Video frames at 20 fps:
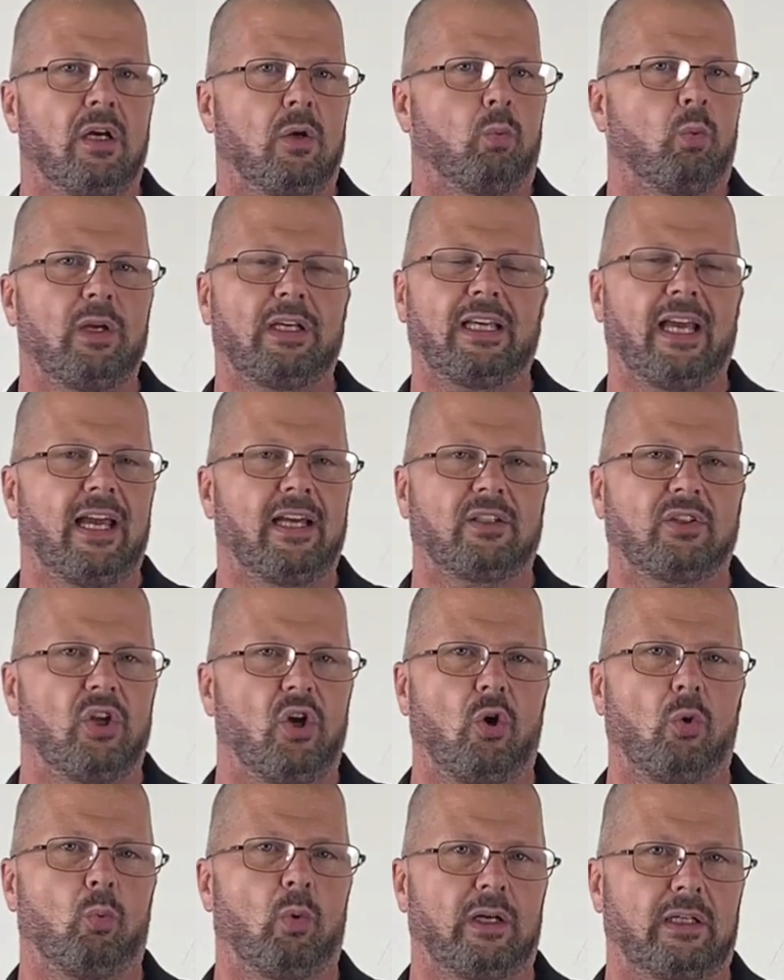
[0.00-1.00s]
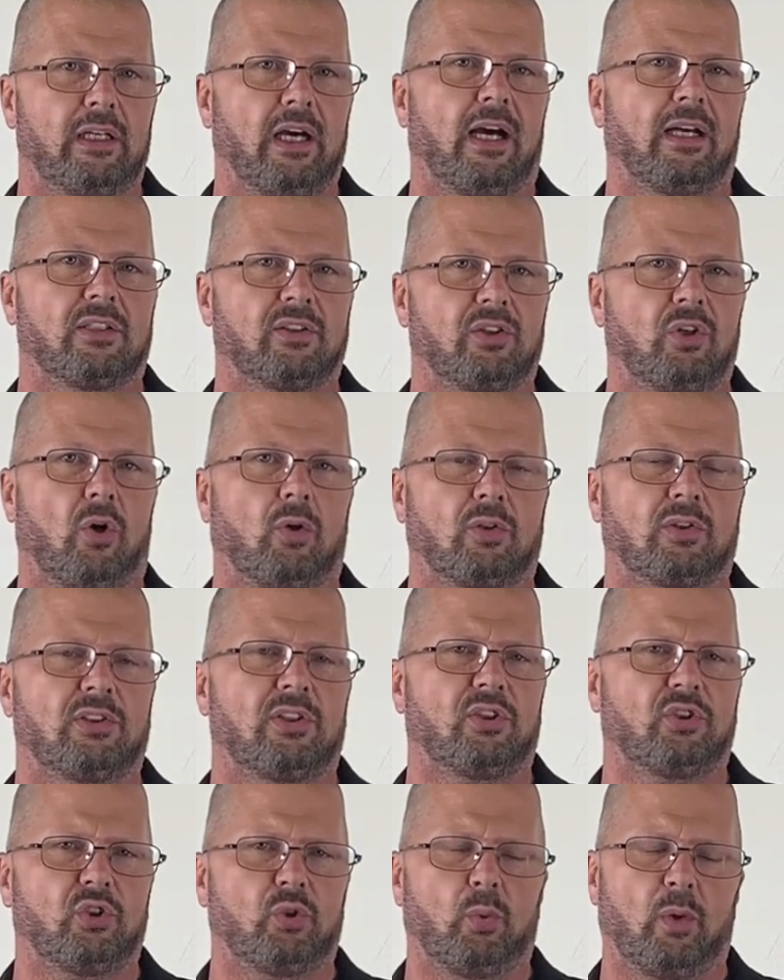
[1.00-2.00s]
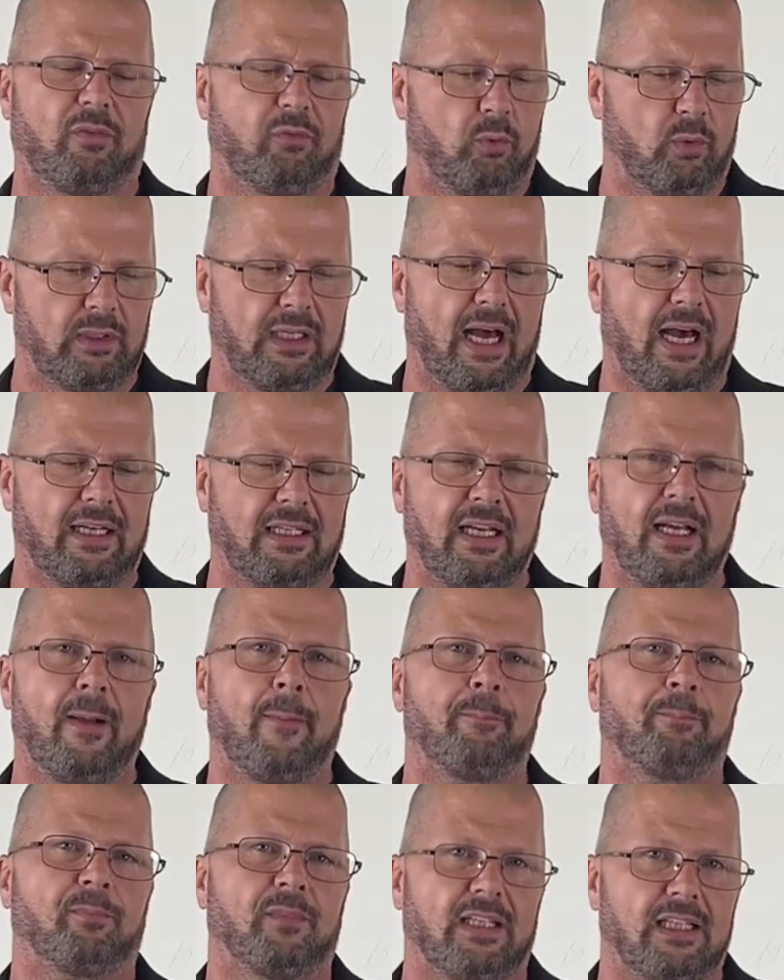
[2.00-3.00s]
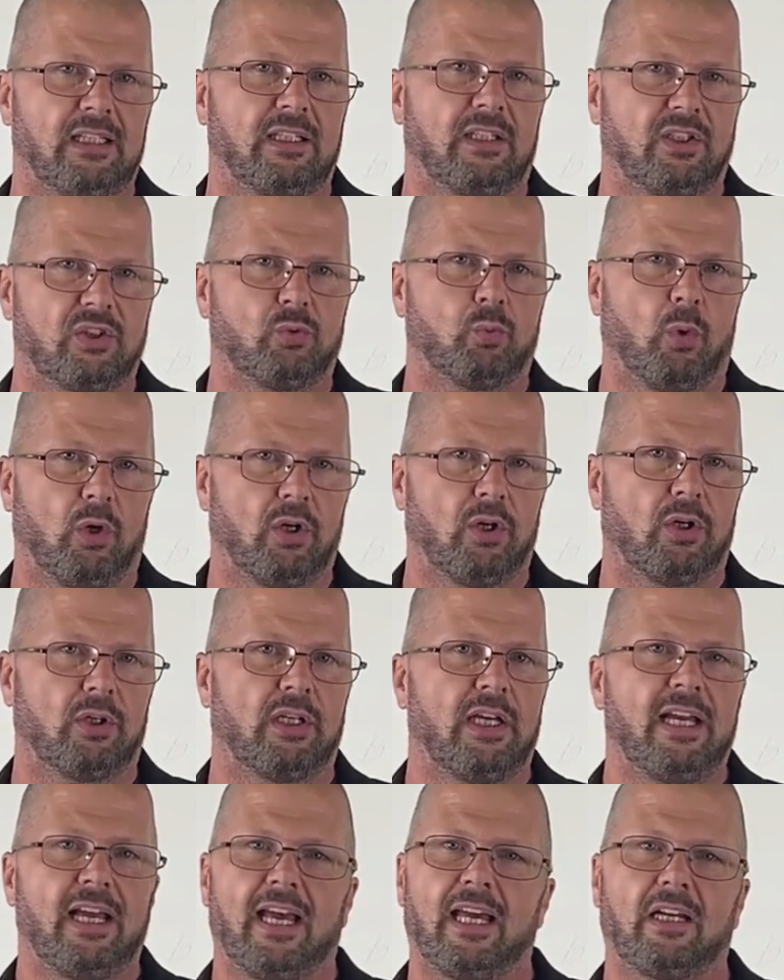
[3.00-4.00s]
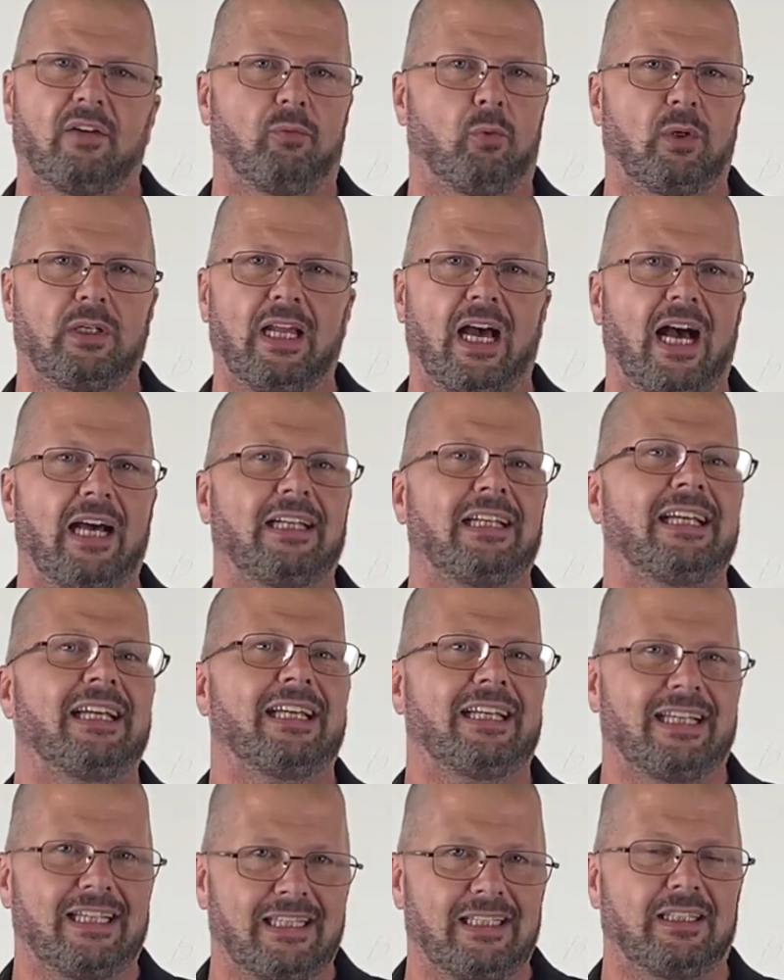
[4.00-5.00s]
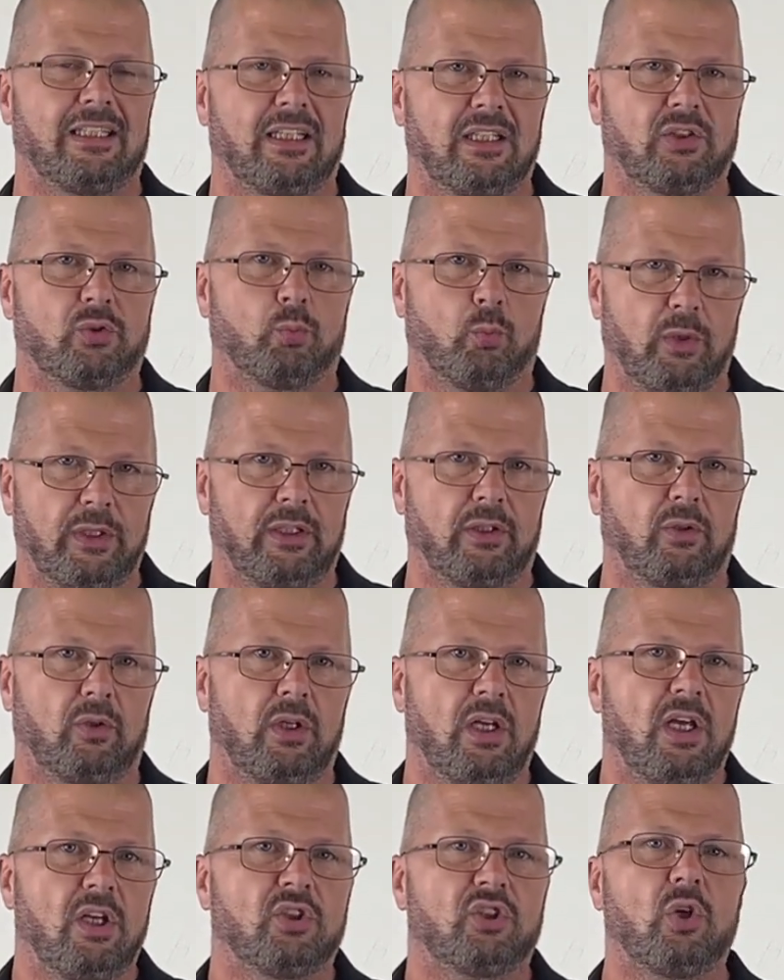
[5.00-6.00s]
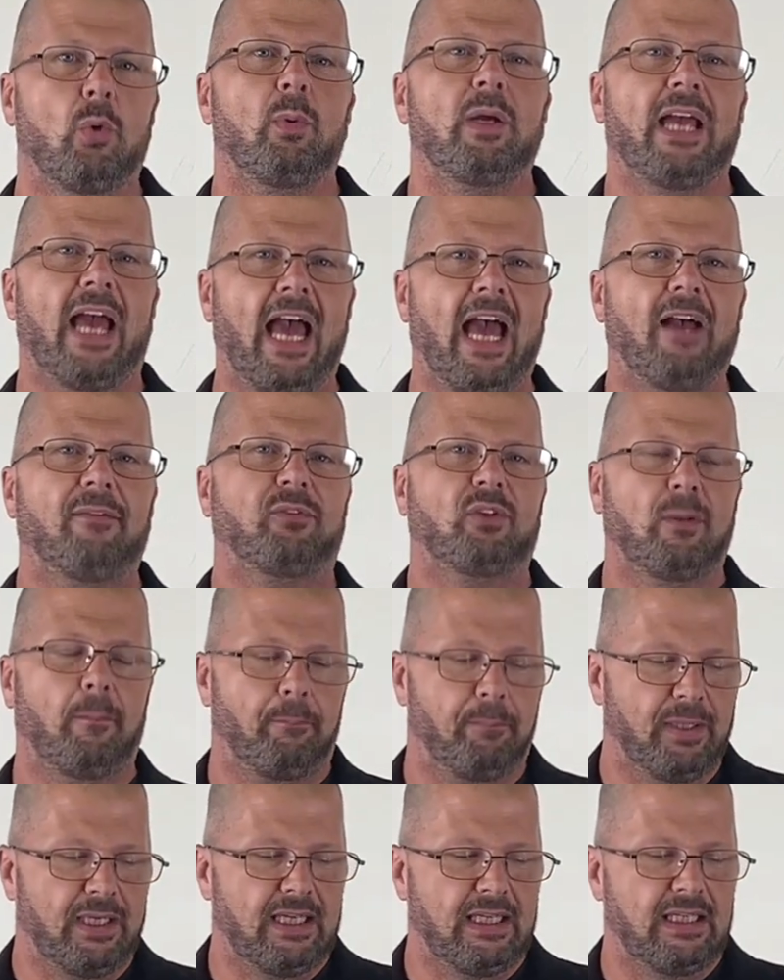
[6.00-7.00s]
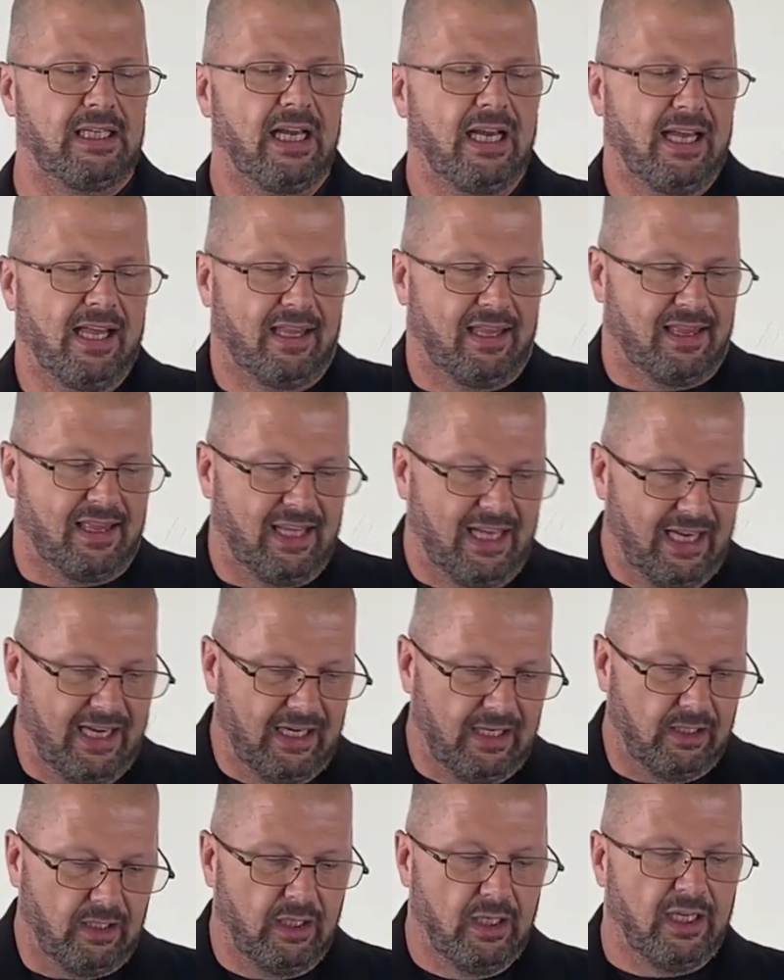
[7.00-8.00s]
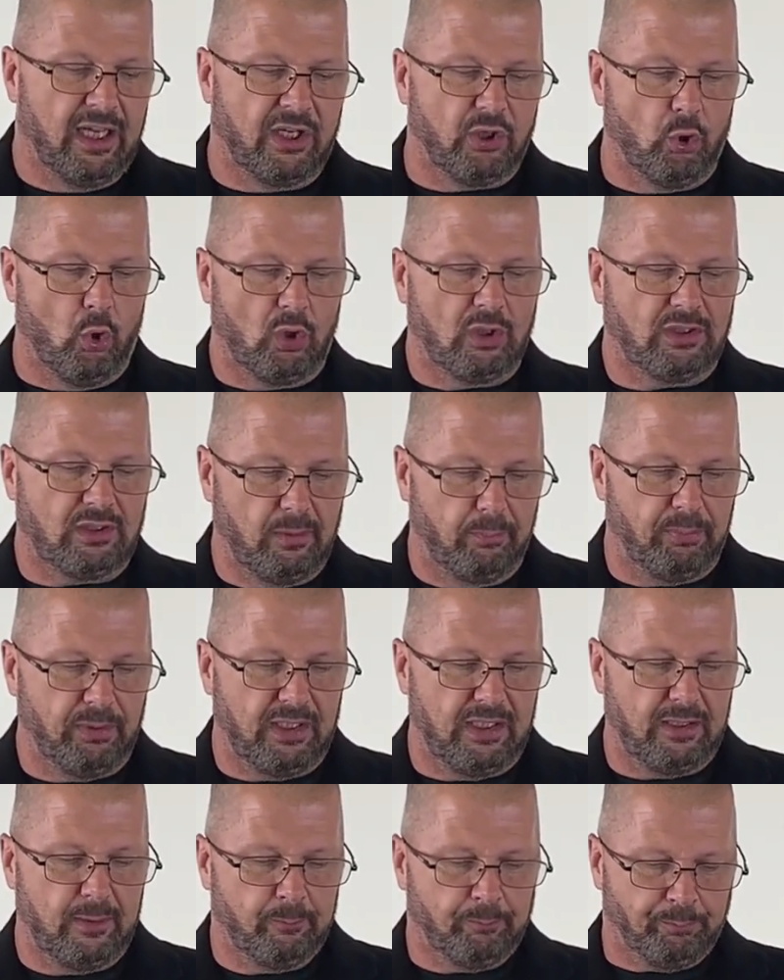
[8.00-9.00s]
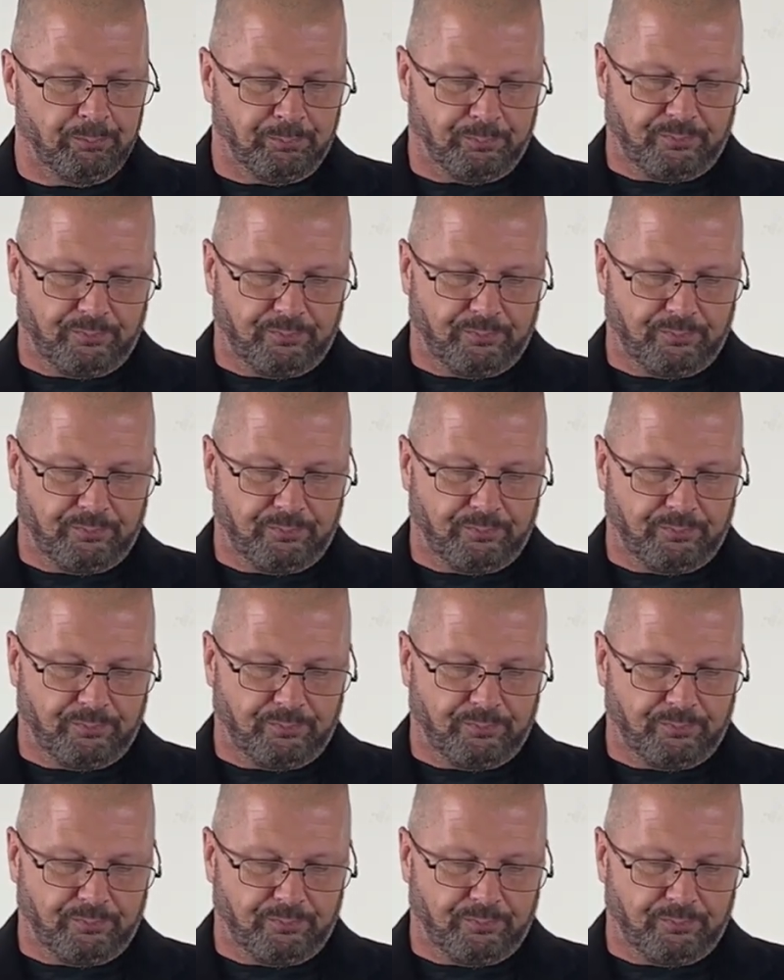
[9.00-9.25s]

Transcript: We can't know what God has called us to do if we're not in his word and if we're not in his will. So we have to be there in order to be